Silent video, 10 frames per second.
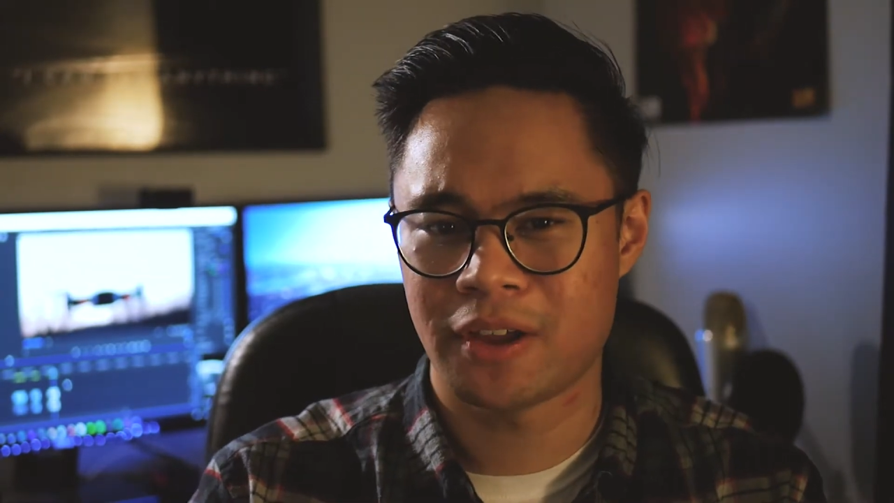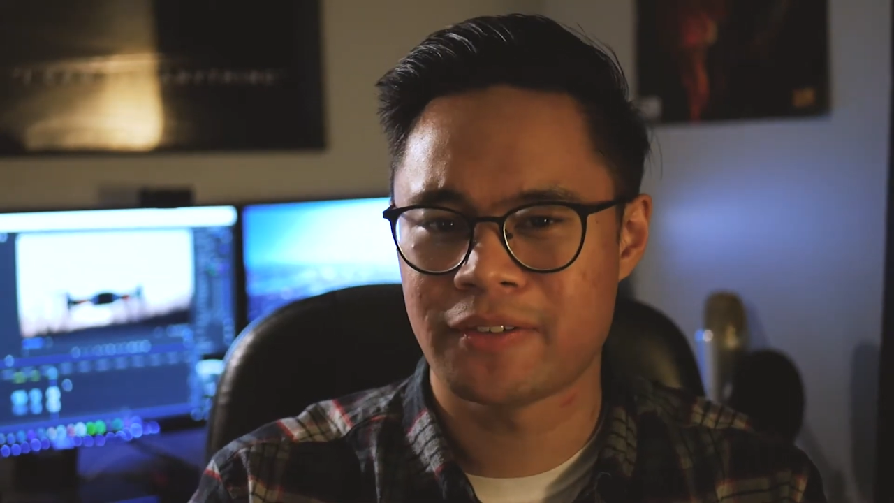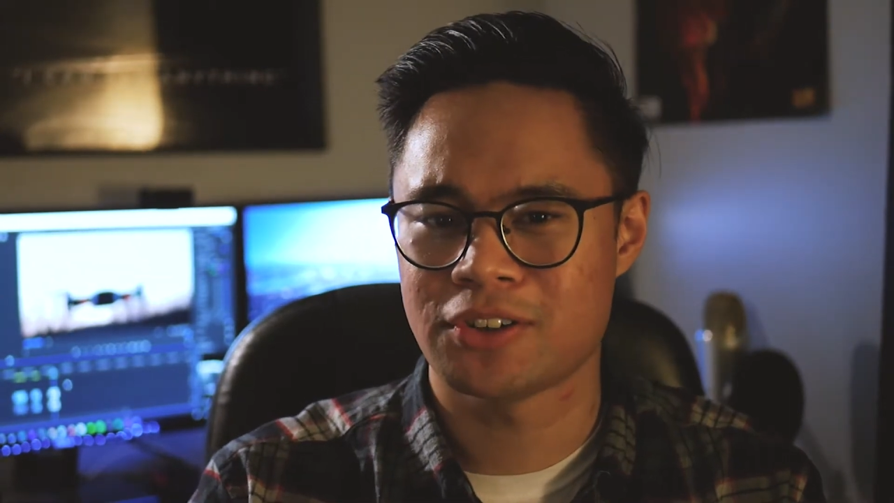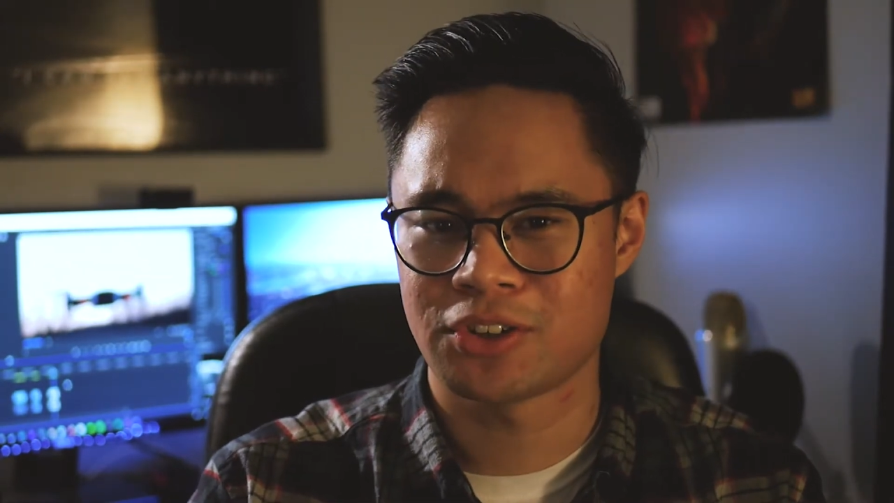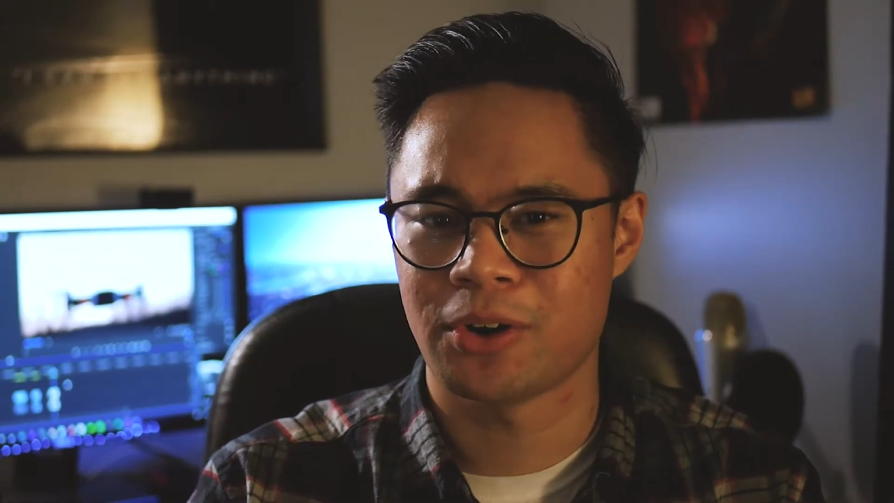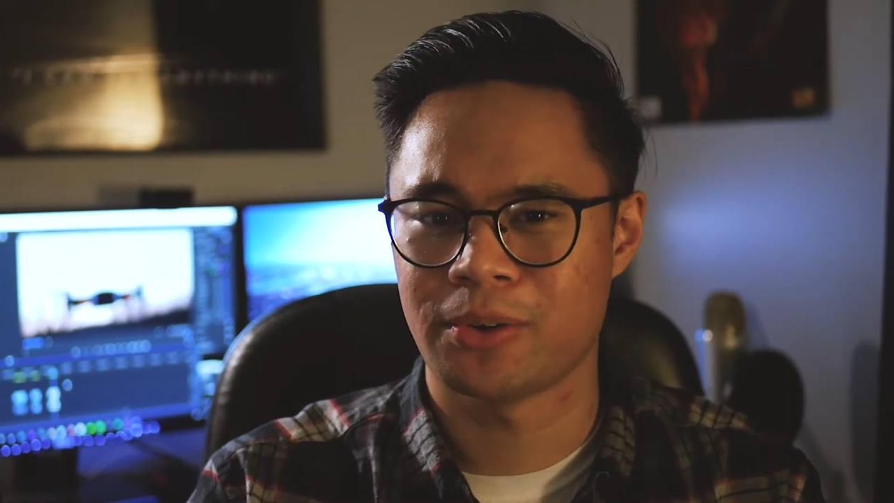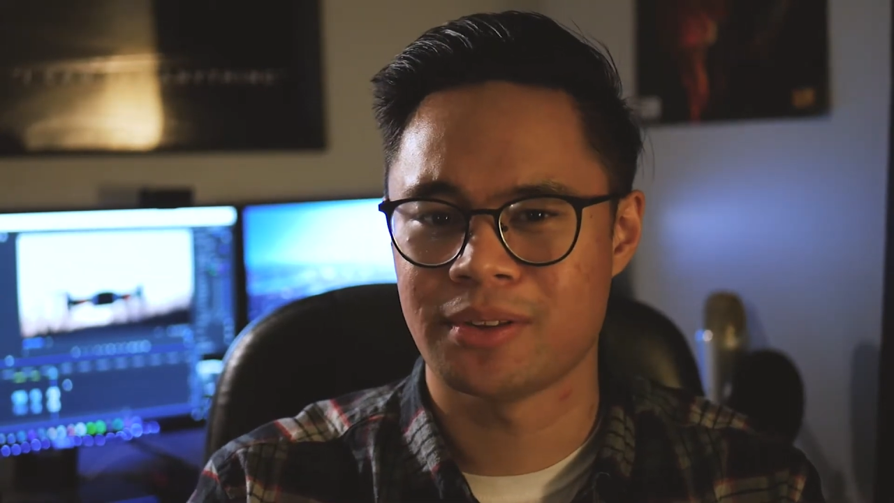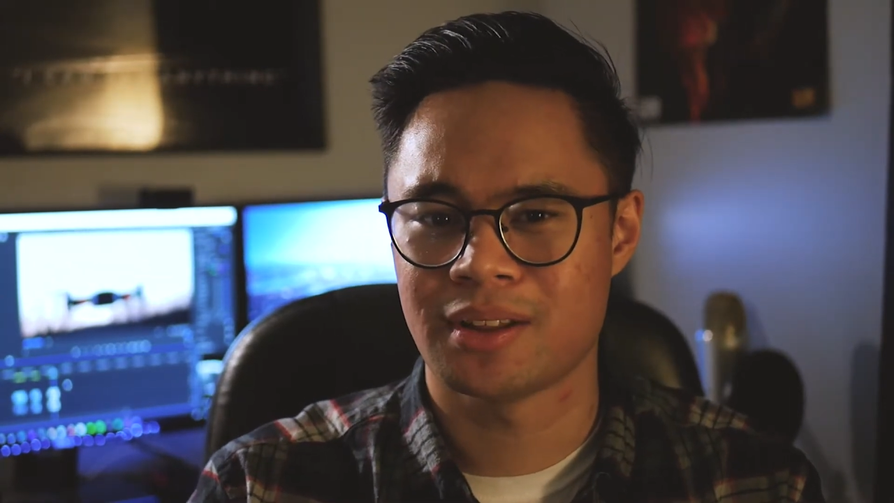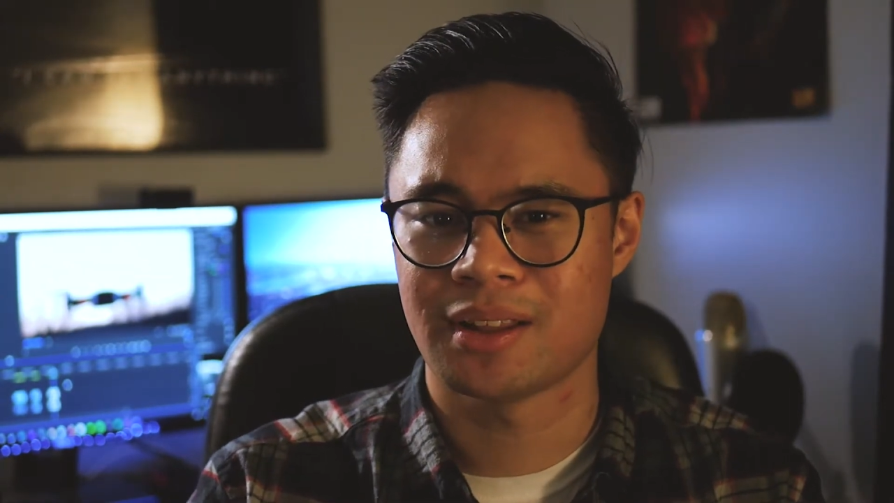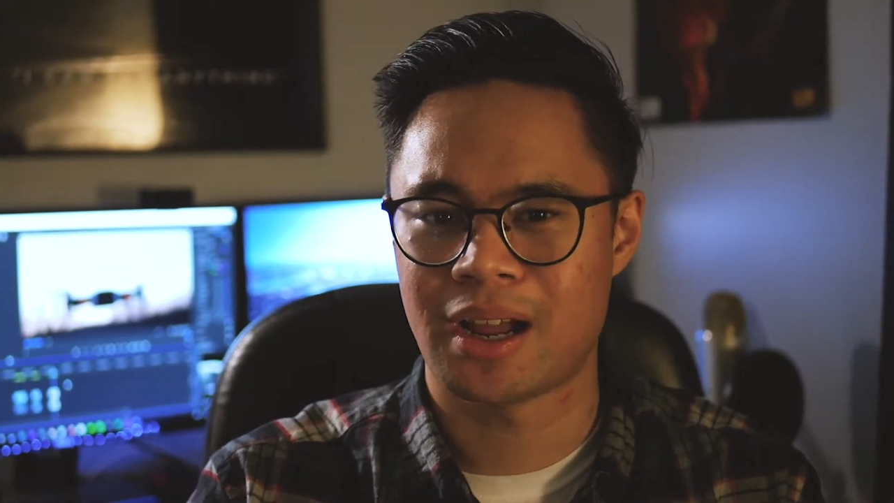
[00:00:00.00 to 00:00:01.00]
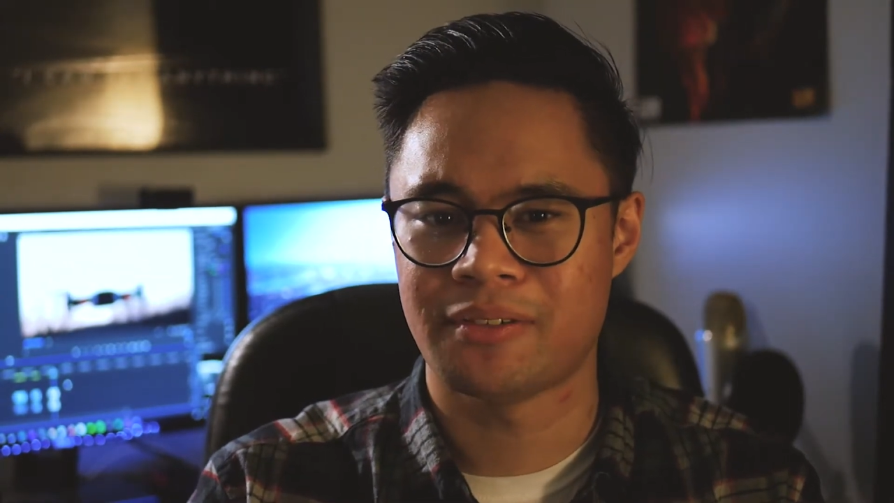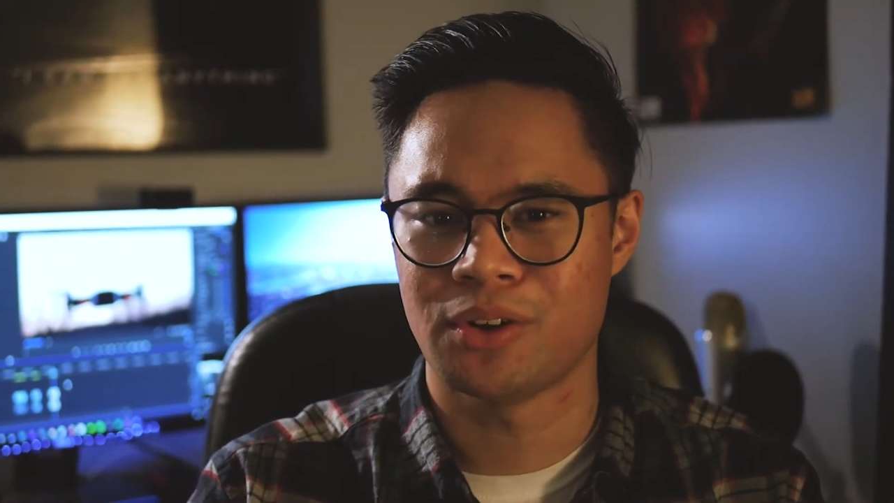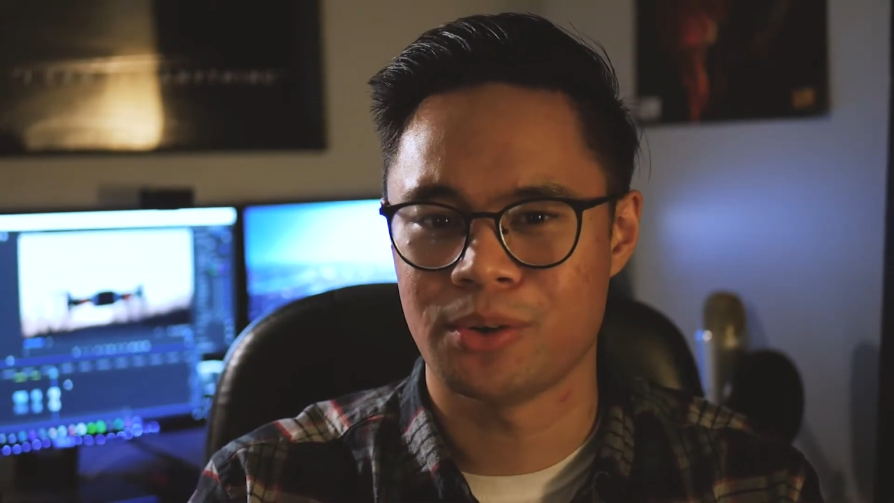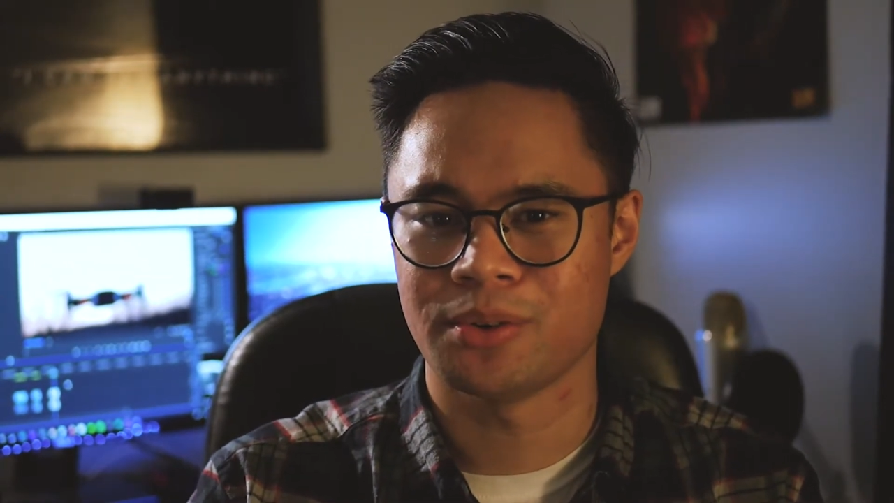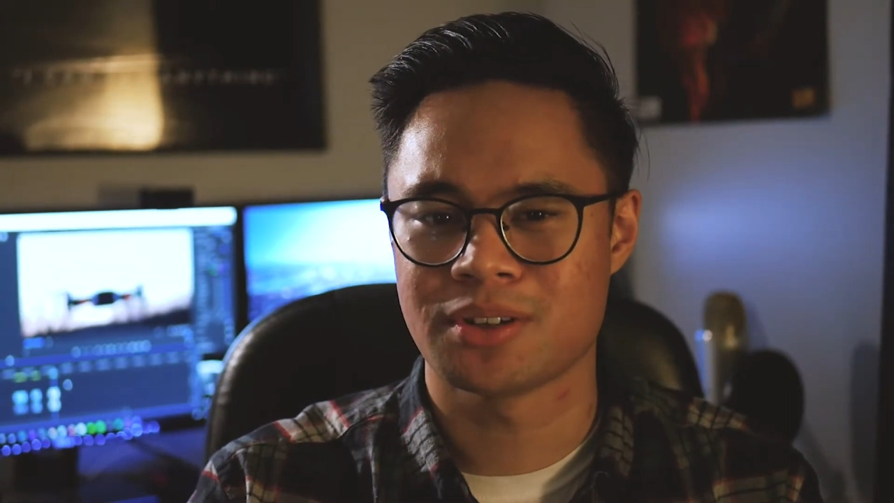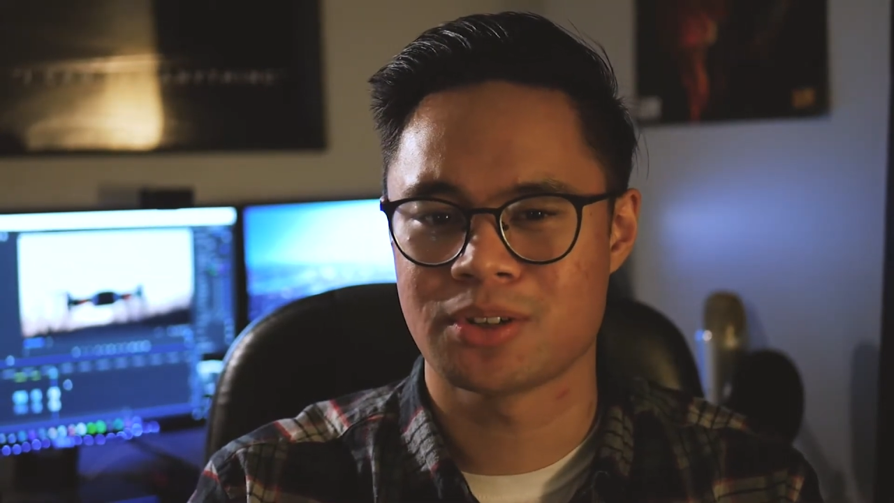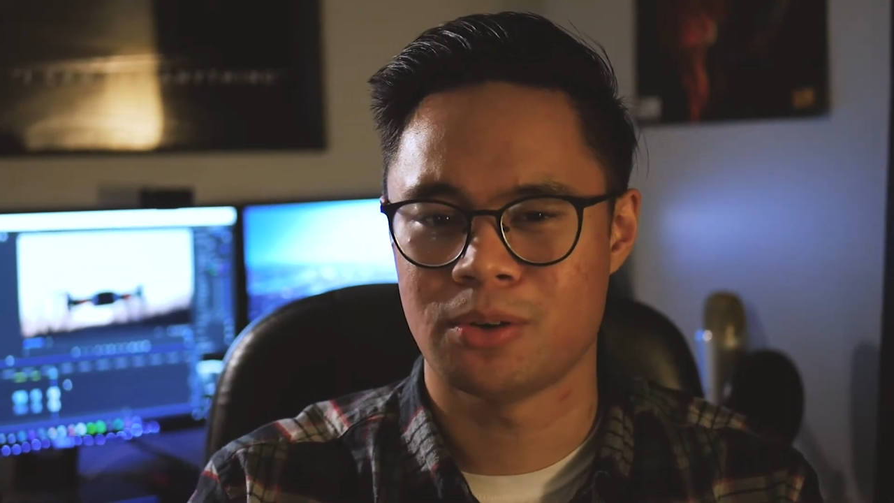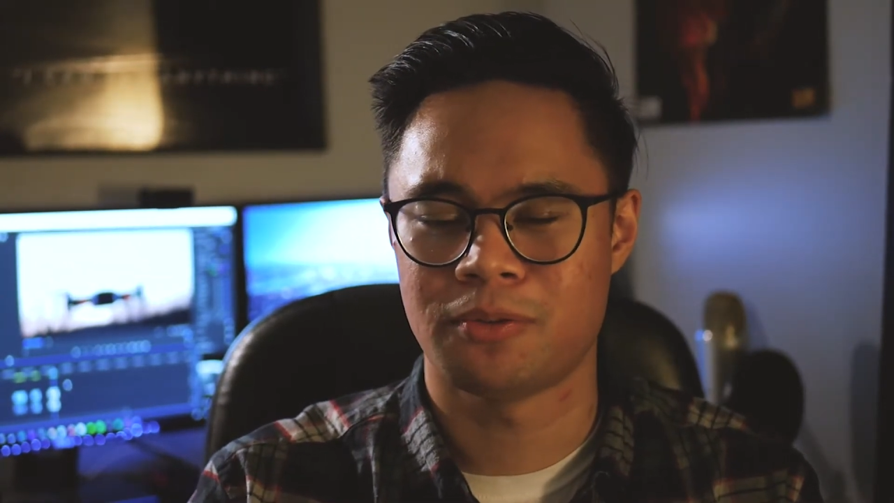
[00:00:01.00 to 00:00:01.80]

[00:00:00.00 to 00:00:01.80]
favorite drone that I've owned so